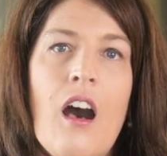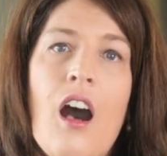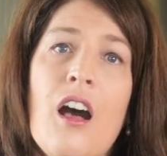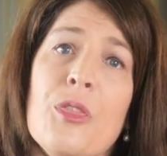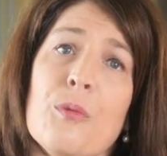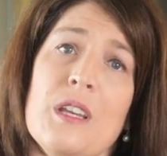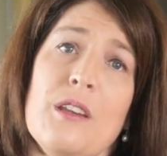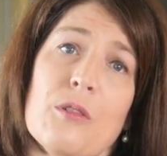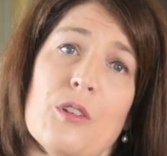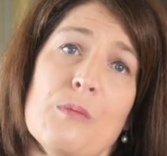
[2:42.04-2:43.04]
All three
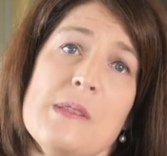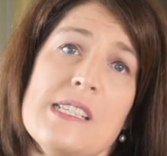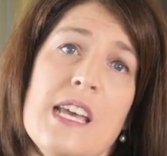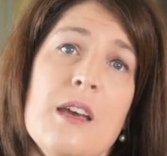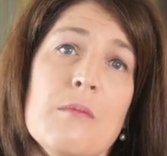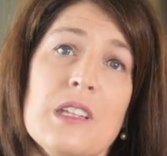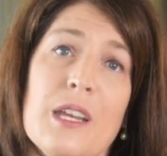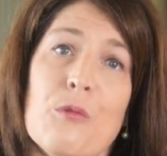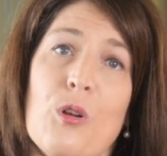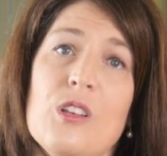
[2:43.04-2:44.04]
groups
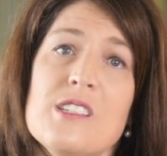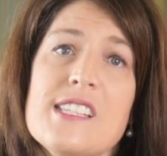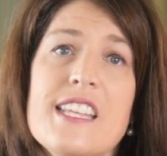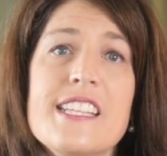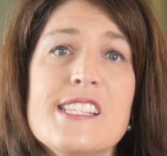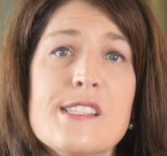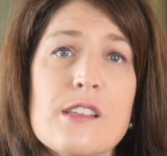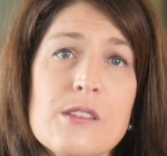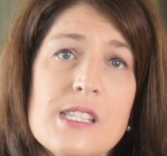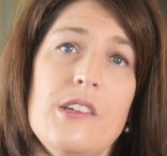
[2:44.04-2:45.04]
play roles in the
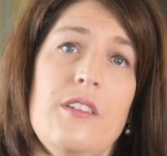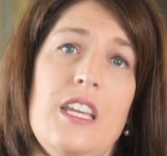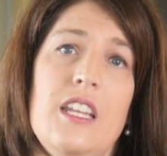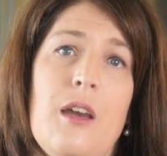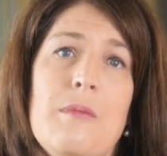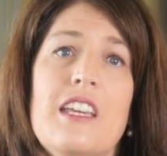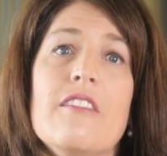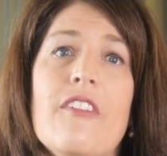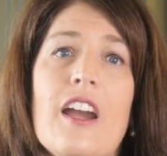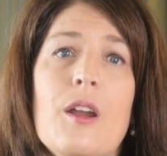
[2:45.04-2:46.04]
socioeconomic
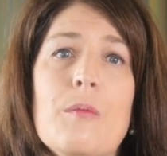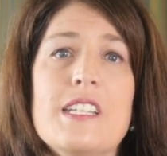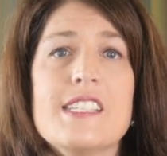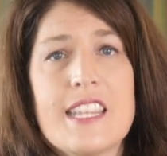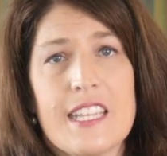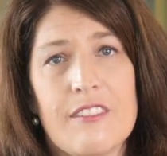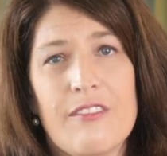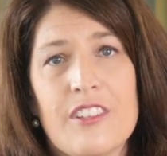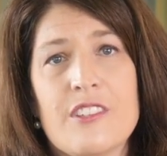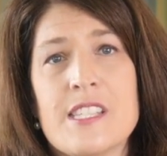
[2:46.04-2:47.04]
environment that
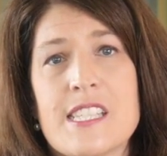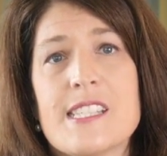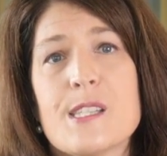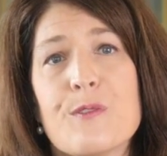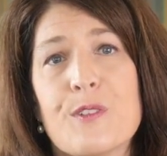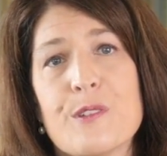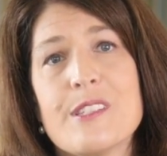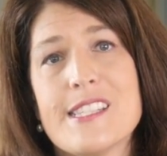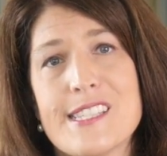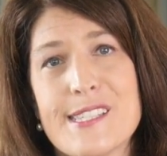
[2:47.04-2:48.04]
influences the
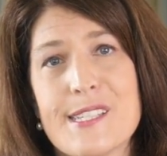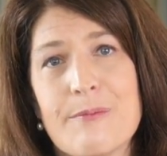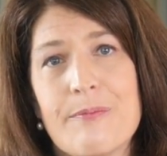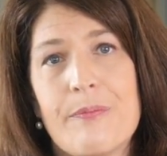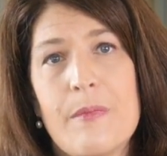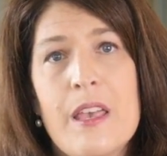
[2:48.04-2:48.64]
food system.